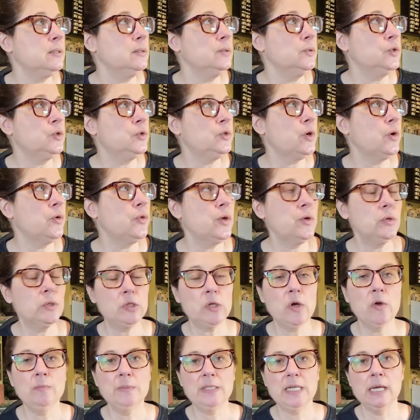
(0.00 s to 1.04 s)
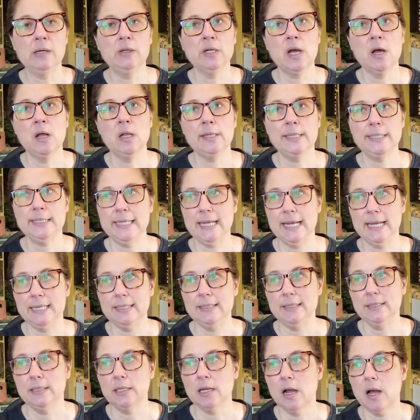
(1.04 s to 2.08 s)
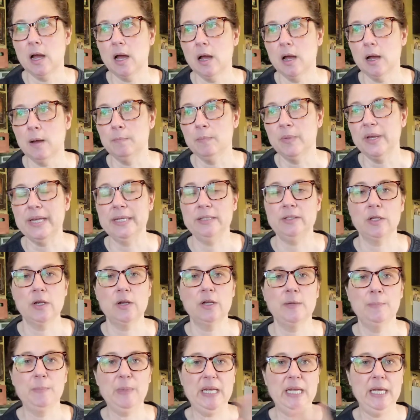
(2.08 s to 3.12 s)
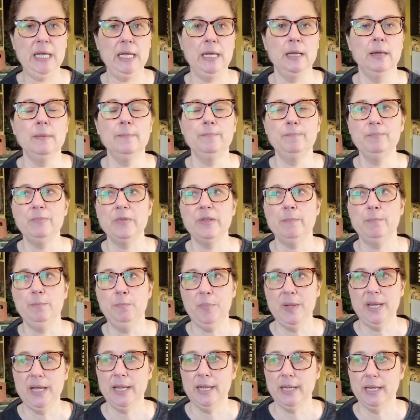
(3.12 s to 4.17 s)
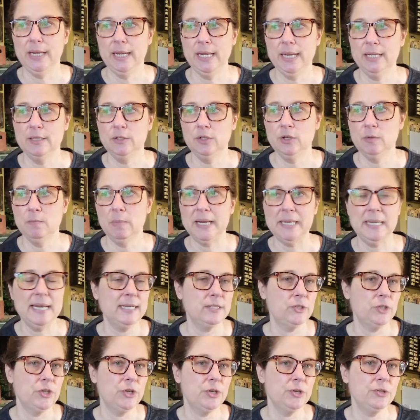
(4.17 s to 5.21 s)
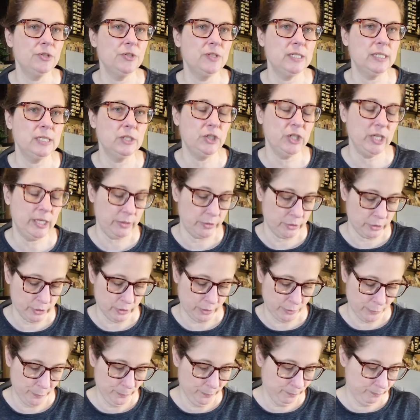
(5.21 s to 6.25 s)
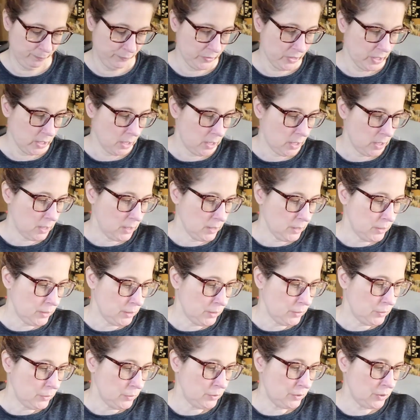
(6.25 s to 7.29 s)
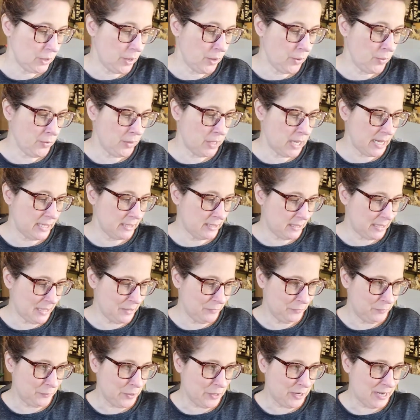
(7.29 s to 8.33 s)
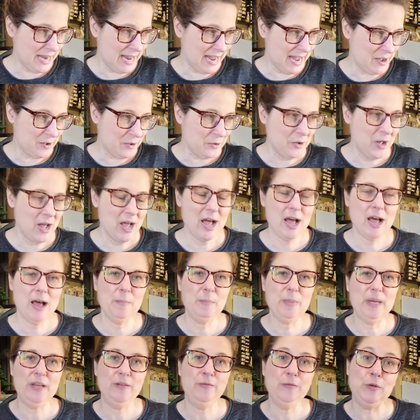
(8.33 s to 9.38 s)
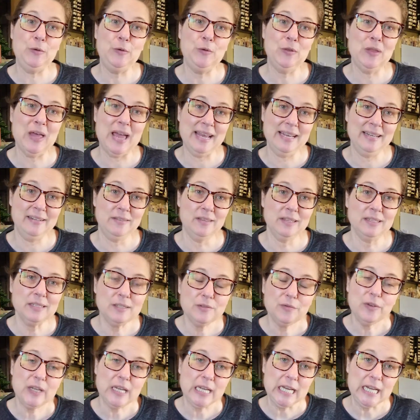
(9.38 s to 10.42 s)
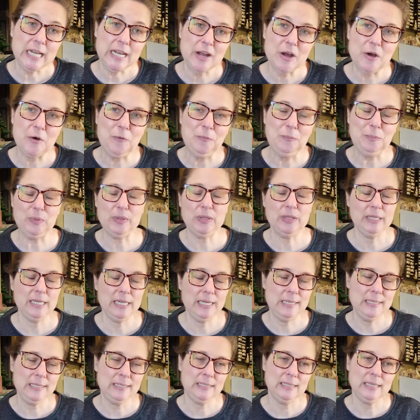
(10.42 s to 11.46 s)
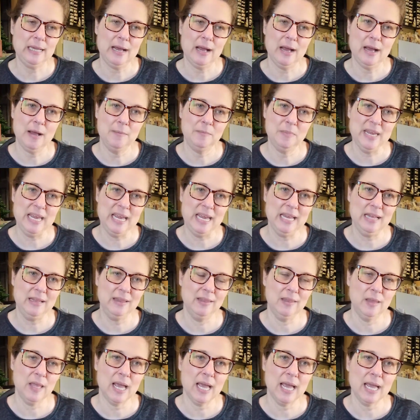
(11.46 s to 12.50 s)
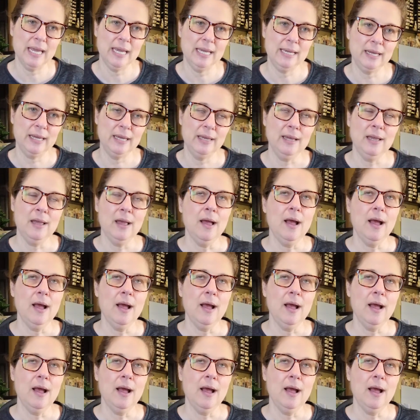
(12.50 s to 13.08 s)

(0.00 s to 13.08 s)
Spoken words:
So those hometown holidays is going to be big into my next year's stitching too. So that's it for now. If you liked this video, please hit like.